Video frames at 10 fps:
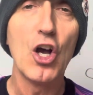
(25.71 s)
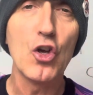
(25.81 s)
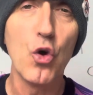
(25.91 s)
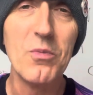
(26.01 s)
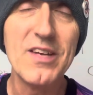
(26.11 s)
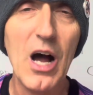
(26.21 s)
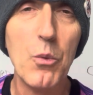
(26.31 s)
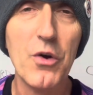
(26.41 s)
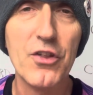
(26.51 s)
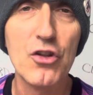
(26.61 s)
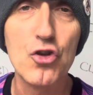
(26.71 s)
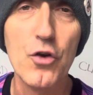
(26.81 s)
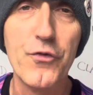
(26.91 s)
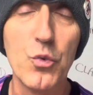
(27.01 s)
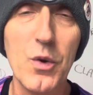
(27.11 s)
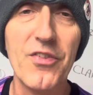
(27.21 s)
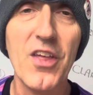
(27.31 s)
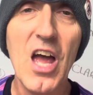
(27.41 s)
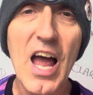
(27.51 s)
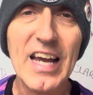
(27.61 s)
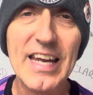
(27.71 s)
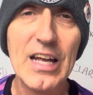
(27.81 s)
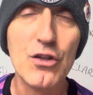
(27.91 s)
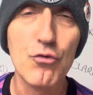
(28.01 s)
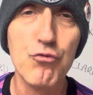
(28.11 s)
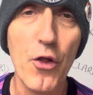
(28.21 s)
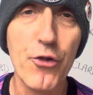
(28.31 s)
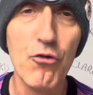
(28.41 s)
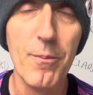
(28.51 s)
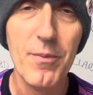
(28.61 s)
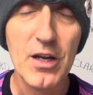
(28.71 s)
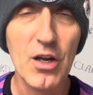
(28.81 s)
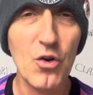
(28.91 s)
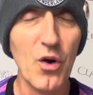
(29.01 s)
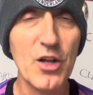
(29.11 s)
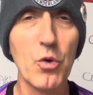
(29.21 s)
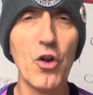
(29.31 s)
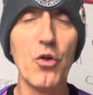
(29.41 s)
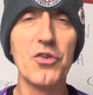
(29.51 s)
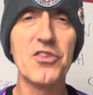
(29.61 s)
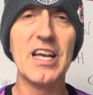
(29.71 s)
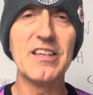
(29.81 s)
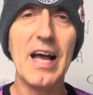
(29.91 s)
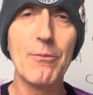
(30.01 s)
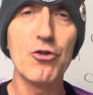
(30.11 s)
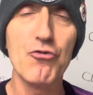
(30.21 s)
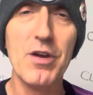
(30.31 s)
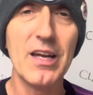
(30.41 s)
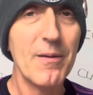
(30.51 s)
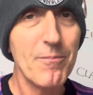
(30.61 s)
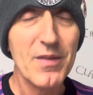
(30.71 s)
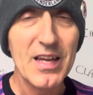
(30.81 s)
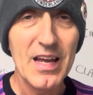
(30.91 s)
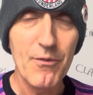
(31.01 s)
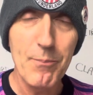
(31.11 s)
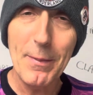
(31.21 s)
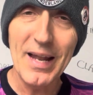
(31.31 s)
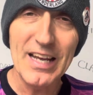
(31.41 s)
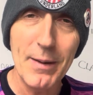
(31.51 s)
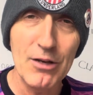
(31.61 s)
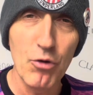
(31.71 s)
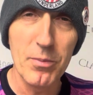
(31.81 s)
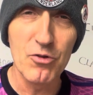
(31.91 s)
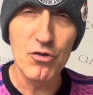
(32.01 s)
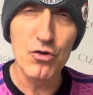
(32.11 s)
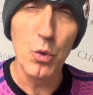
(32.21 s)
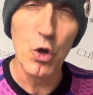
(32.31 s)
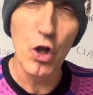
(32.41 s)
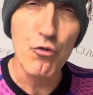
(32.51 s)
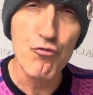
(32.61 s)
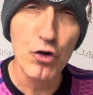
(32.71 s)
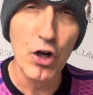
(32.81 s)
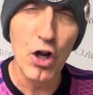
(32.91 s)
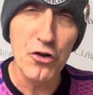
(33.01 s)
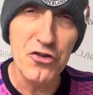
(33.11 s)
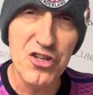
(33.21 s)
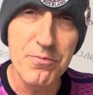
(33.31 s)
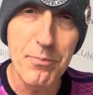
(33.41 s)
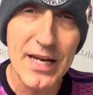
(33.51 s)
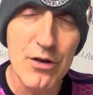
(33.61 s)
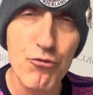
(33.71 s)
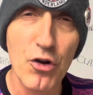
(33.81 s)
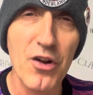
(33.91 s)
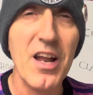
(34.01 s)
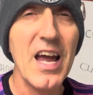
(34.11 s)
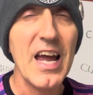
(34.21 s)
come down with and suffered with against Rotherham. You know, it's one of those things, hamstring. People like Pat Roberts do a lot of running, a lot of speed running.